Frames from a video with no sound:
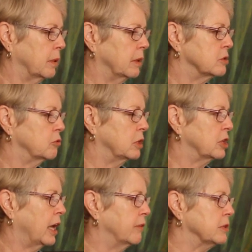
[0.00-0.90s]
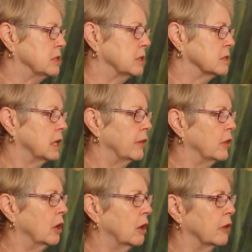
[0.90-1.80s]
stretch canvases, and
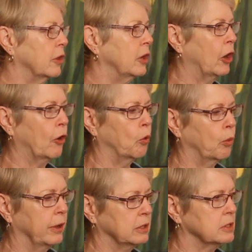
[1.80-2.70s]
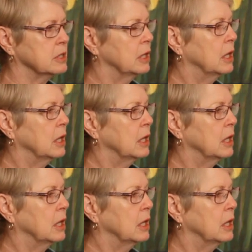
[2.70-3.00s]
they are the narrow ones.